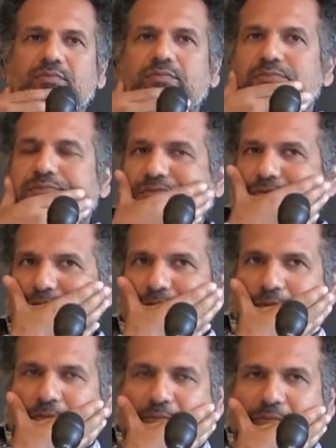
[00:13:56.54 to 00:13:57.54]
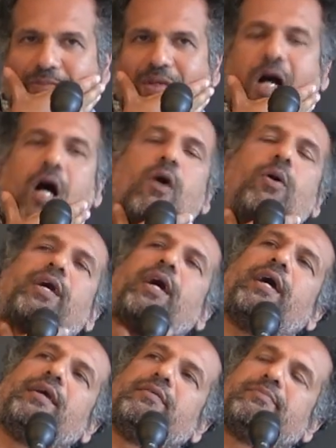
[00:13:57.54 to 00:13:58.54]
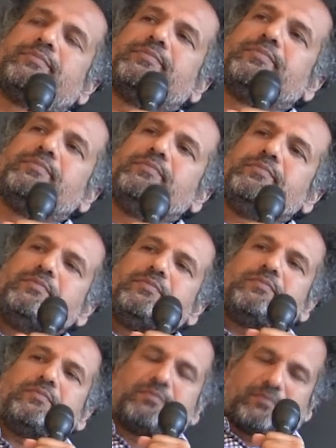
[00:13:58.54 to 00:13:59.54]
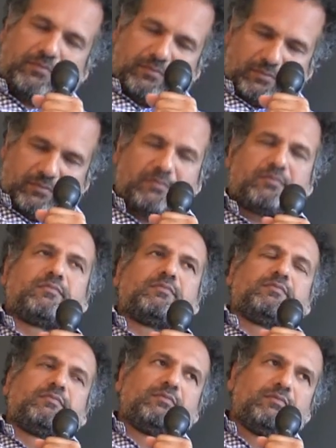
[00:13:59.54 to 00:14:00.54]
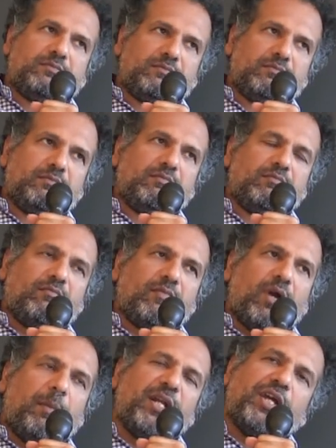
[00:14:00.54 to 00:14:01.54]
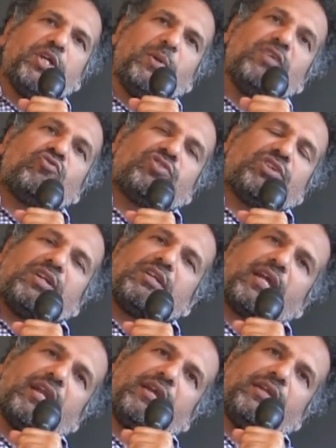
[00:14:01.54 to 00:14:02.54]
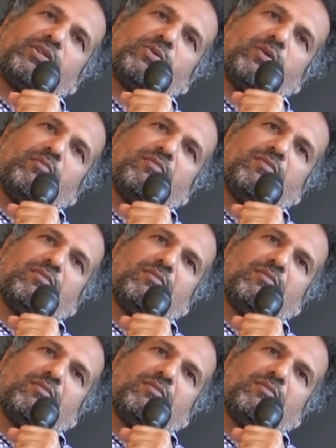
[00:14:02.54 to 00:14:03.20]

like what albums oh, are okay. sort of the easiest to get to? What songs spoke the most? I mean, are you interested in getting into him?